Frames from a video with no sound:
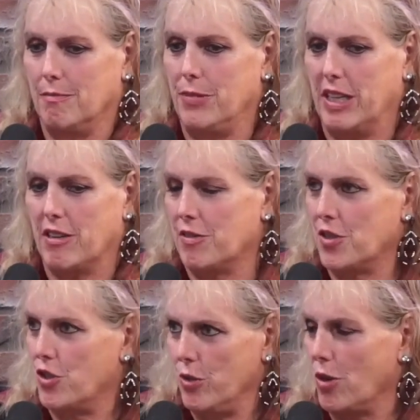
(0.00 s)
because
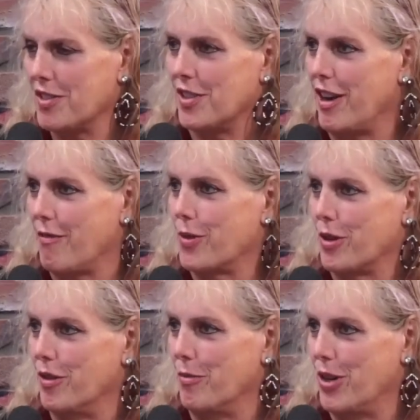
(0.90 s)
she was an
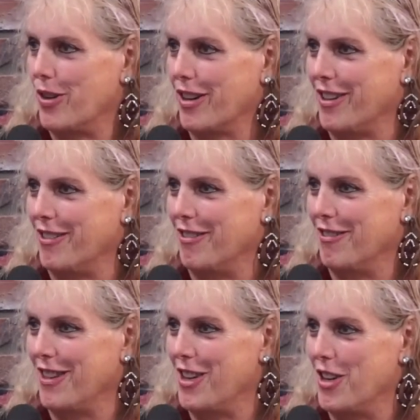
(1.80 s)

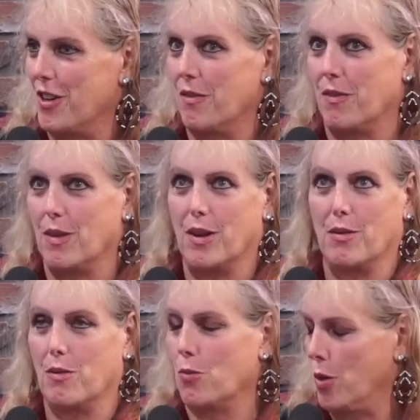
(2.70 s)
African-American
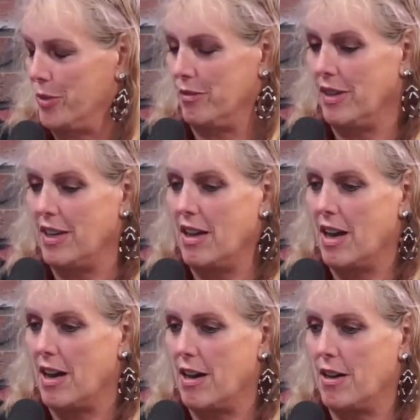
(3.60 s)
woman
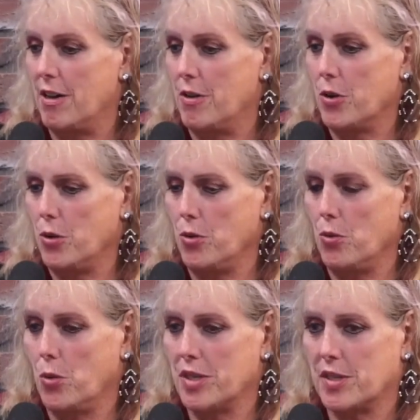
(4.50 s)

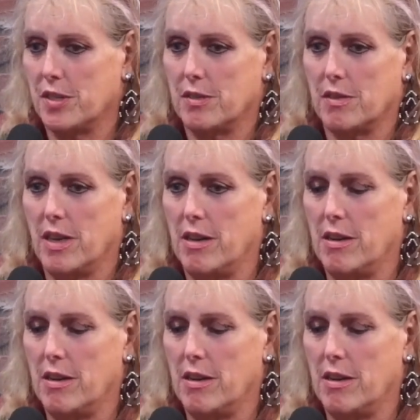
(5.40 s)
who was